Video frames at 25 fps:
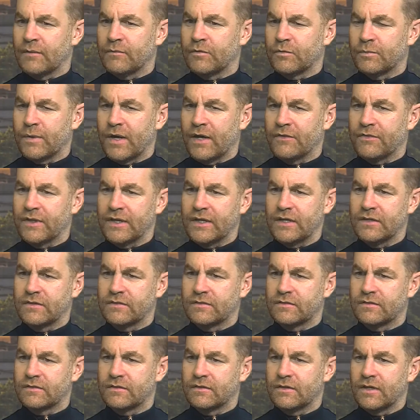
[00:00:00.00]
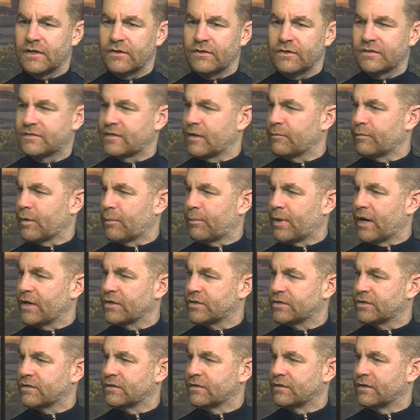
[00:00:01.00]
but I think they understand my
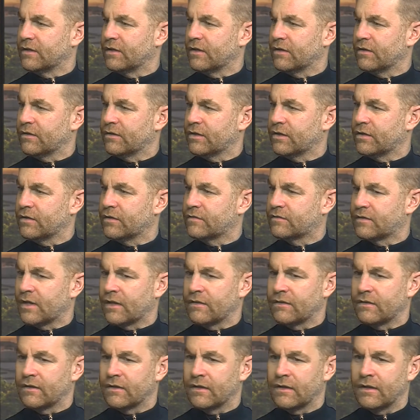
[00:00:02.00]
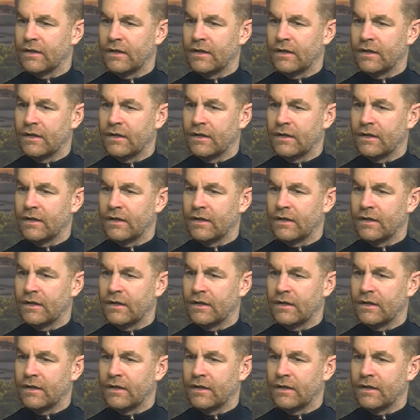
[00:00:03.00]
passion, and they understand that